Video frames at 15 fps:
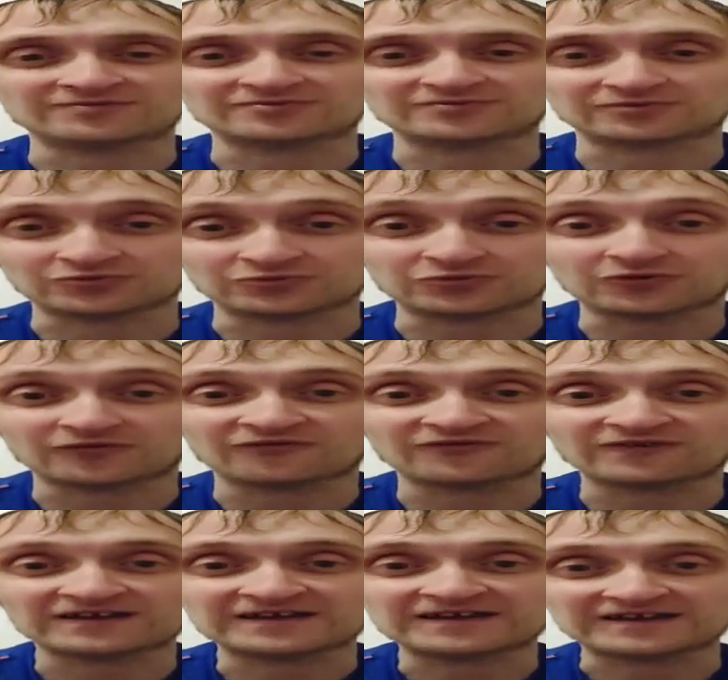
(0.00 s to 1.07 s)
and stuff.
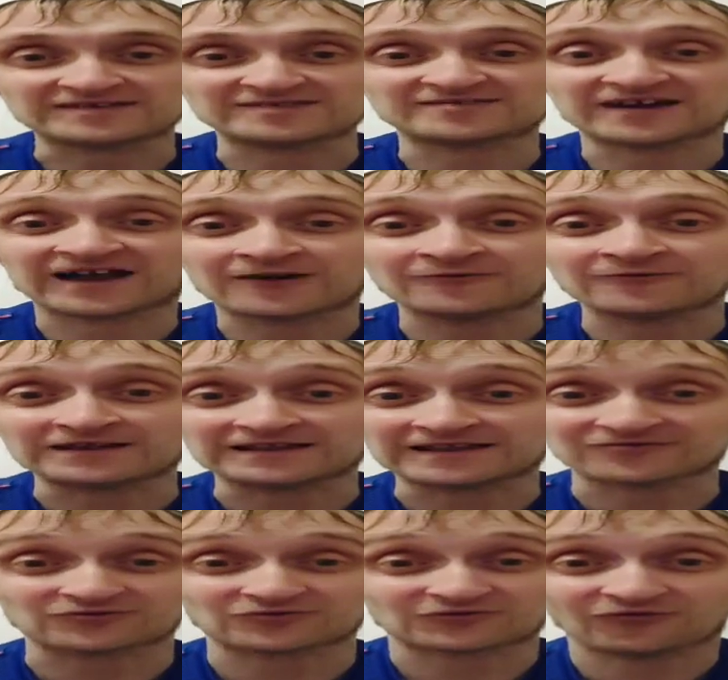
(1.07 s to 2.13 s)
It's irony,
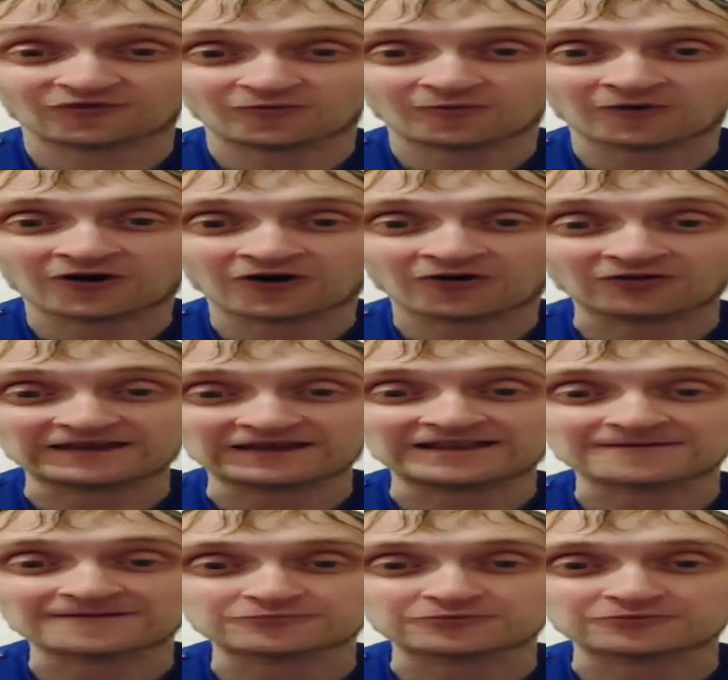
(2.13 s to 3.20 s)
that's just football, it
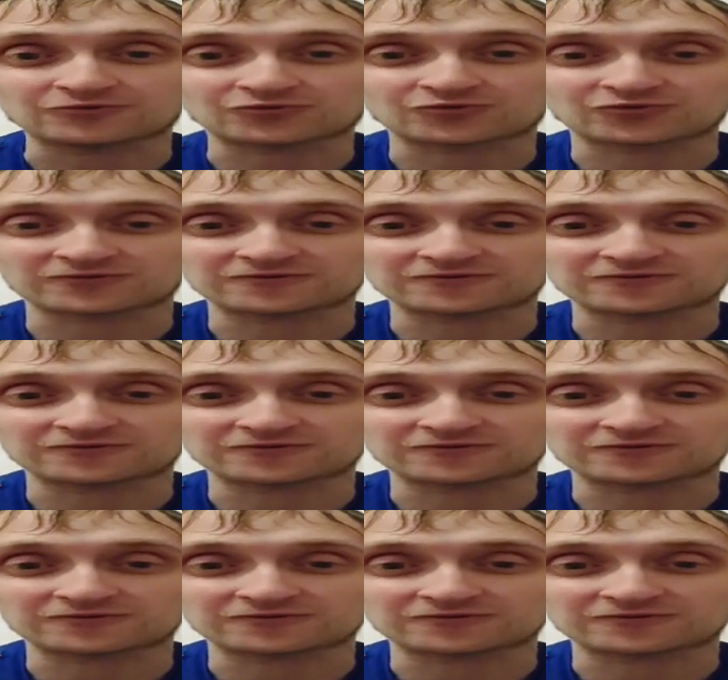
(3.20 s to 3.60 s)
happens.